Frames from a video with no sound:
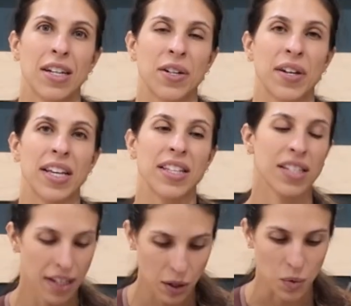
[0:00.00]
okay? This
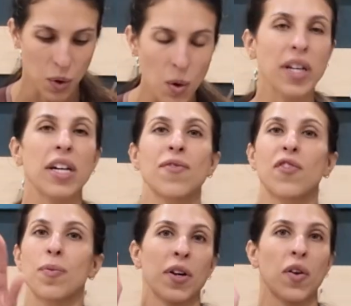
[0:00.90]
is like rolling up
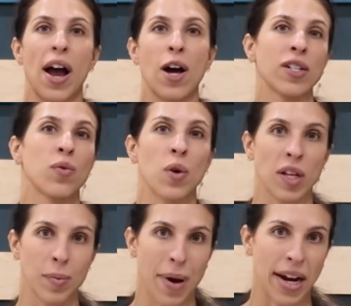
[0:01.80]
from the ground and
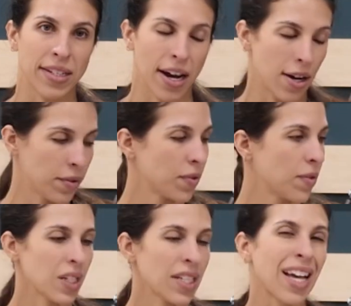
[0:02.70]
rolling back down.
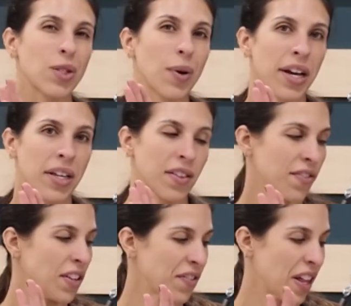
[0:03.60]
That's why the
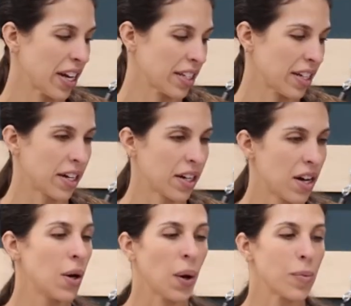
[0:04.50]
feet flex there.
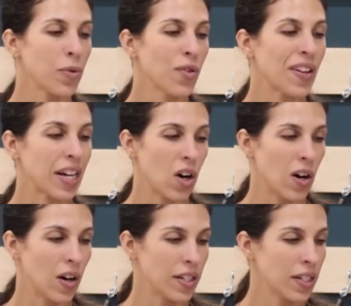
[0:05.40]
Okay, moving
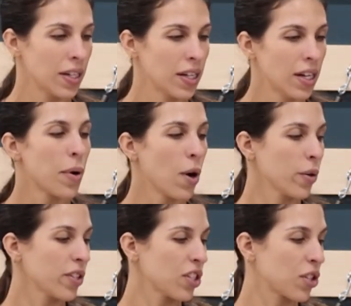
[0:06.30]
on.
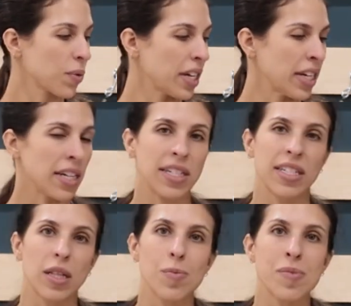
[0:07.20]
Pose 3,
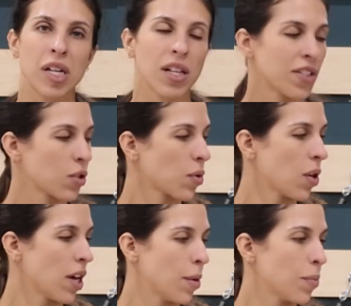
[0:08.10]
he's in the middle of his
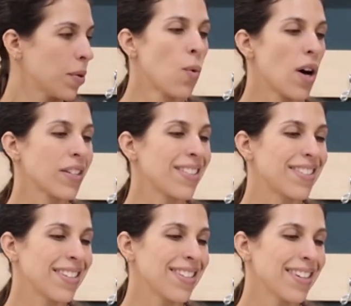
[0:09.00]
roll-up. While
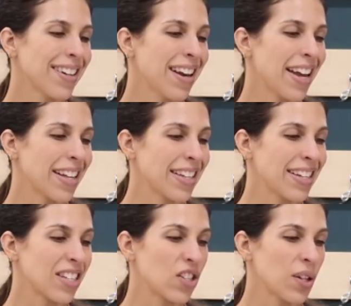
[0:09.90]
still
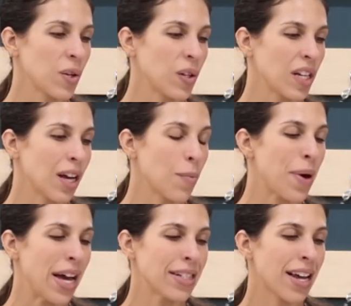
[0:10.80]
inhaling slowly,
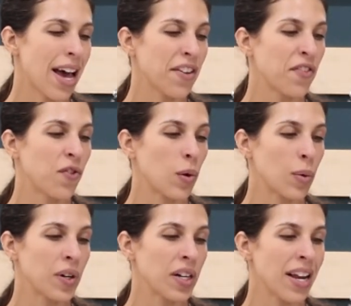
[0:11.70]
bend head
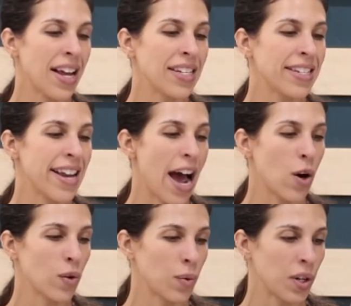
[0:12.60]
forward and
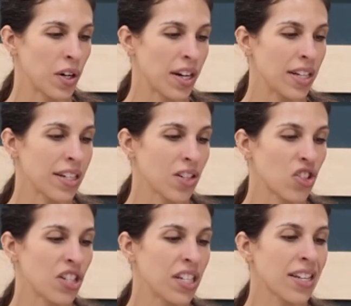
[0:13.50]
downward until
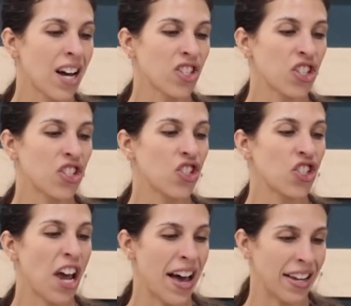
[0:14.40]
chin touches
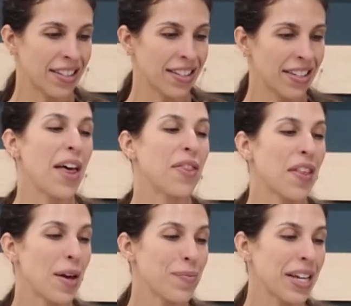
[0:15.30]
chest, and
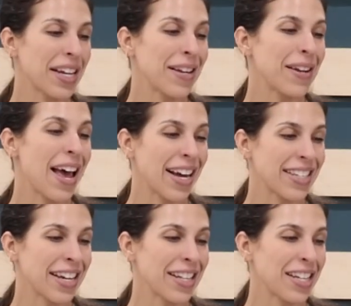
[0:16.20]
then begin
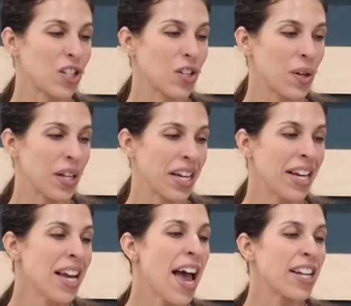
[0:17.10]
exhaling slowly
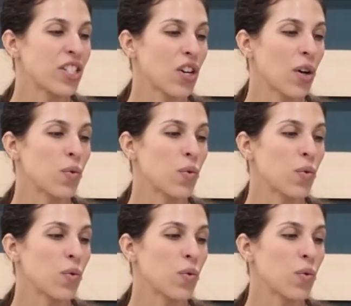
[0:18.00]
and start